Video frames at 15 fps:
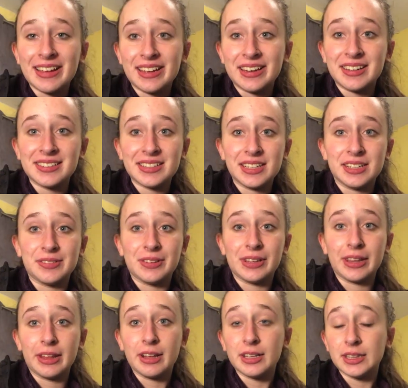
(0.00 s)
It is
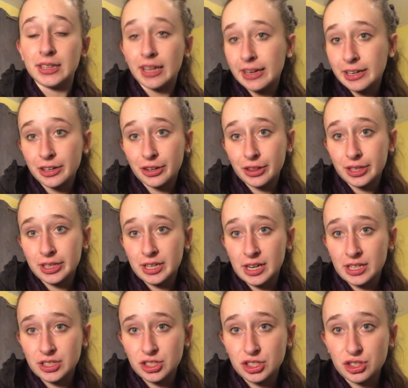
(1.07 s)
even later than
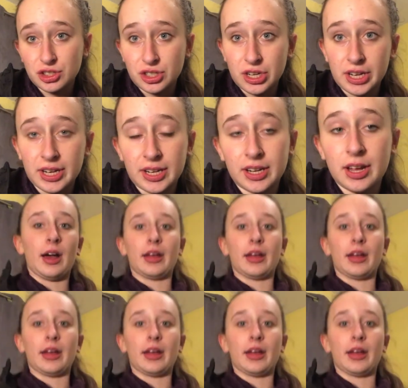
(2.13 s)
yesterday.